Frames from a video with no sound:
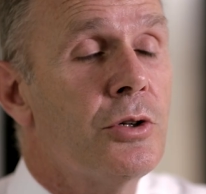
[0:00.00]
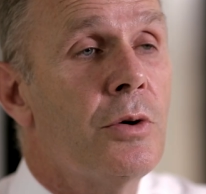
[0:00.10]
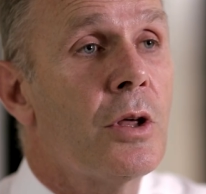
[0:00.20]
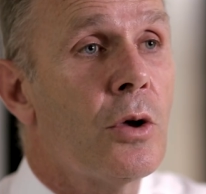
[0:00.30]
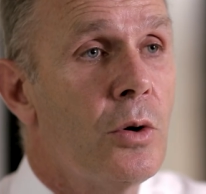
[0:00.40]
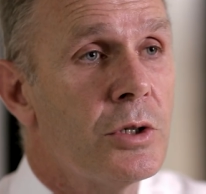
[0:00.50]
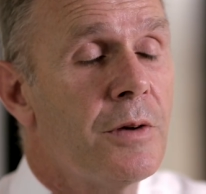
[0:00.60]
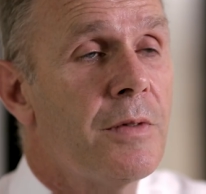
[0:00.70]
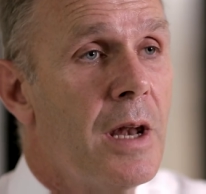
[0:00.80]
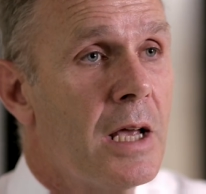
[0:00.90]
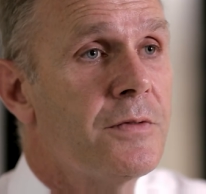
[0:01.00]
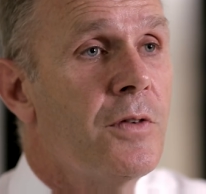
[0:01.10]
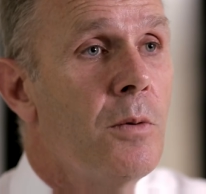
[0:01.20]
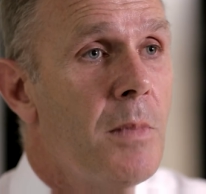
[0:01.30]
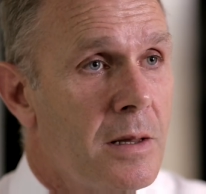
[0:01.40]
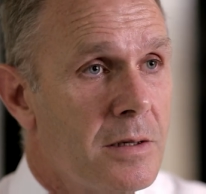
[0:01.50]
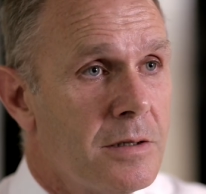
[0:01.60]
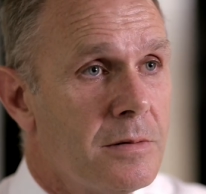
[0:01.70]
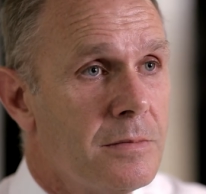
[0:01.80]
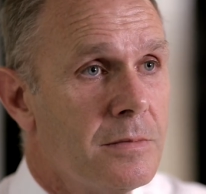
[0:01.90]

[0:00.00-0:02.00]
during the course of the next few months.